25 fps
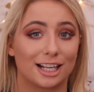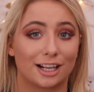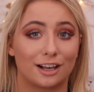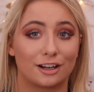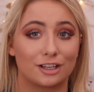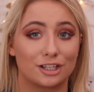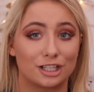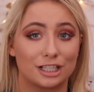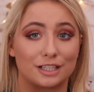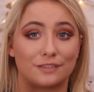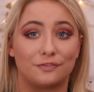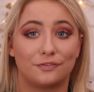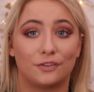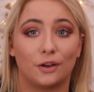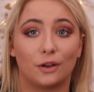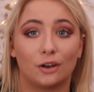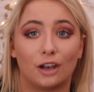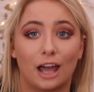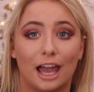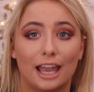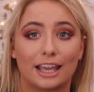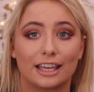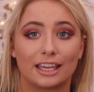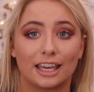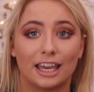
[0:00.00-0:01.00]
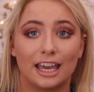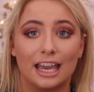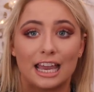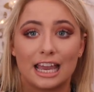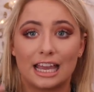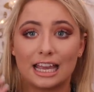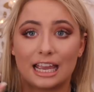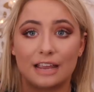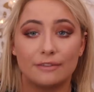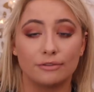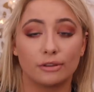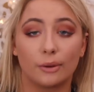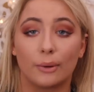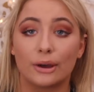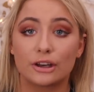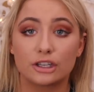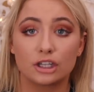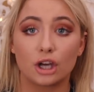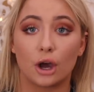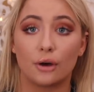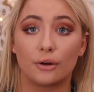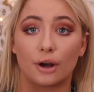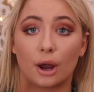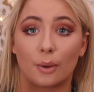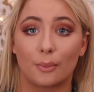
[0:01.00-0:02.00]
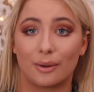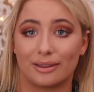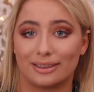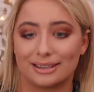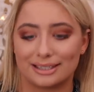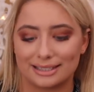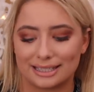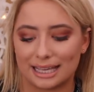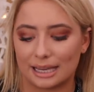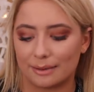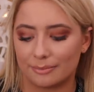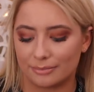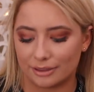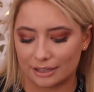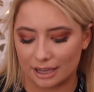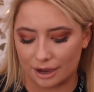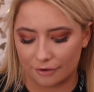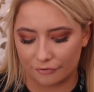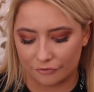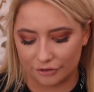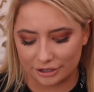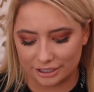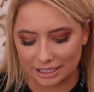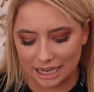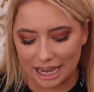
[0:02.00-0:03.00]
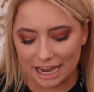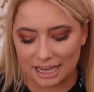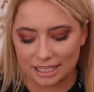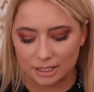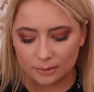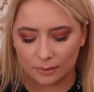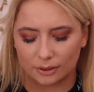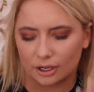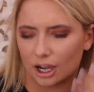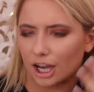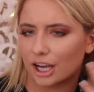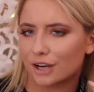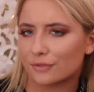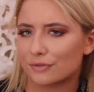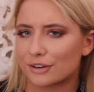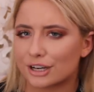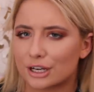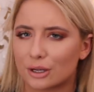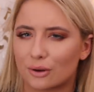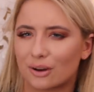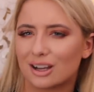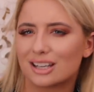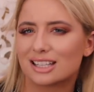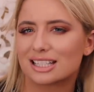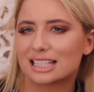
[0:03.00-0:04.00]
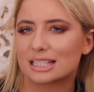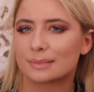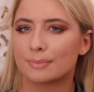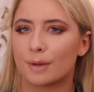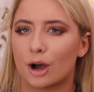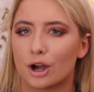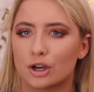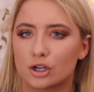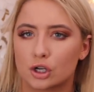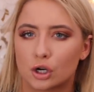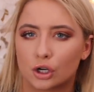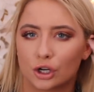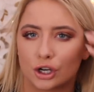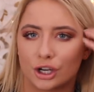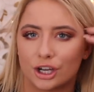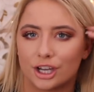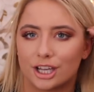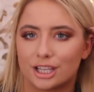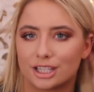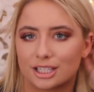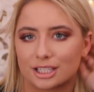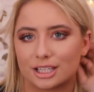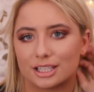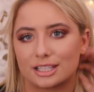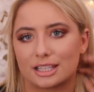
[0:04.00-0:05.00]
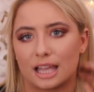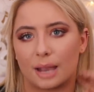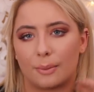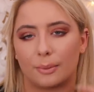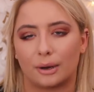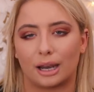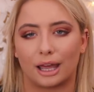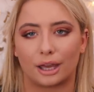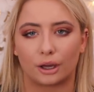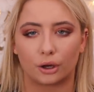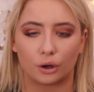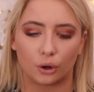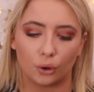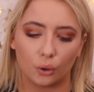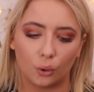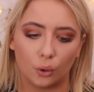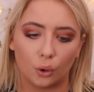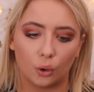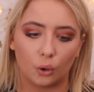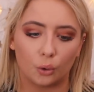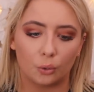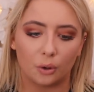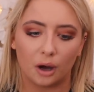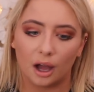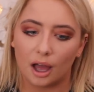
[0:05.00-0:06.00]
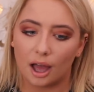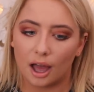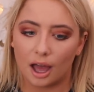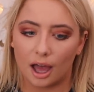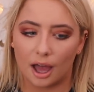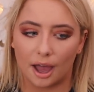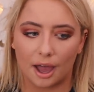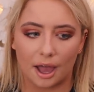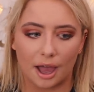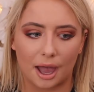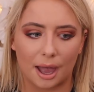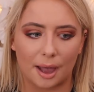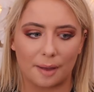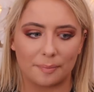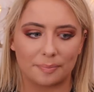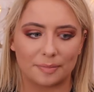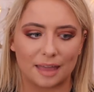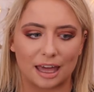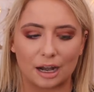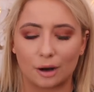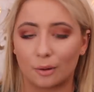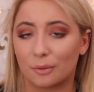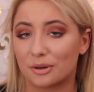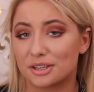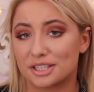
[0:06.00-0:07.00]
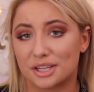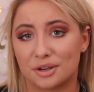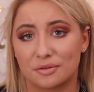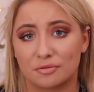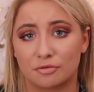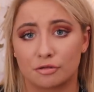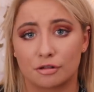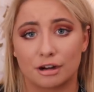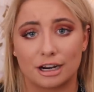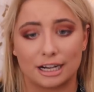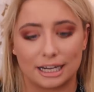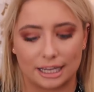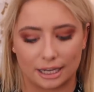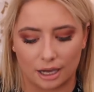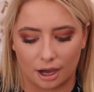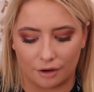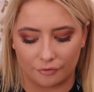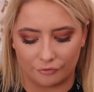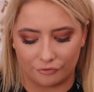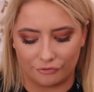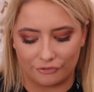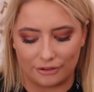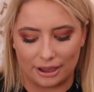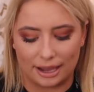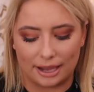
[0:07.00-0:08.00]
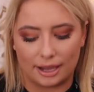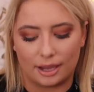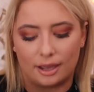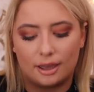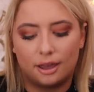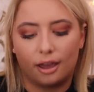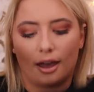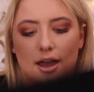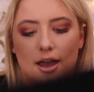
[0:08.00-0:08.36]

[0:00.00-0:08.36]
Like I just feel like, even though I don't, I wear the same thing every day. So I kind of really got into smart joggers because they were like cool um, and also really comfy.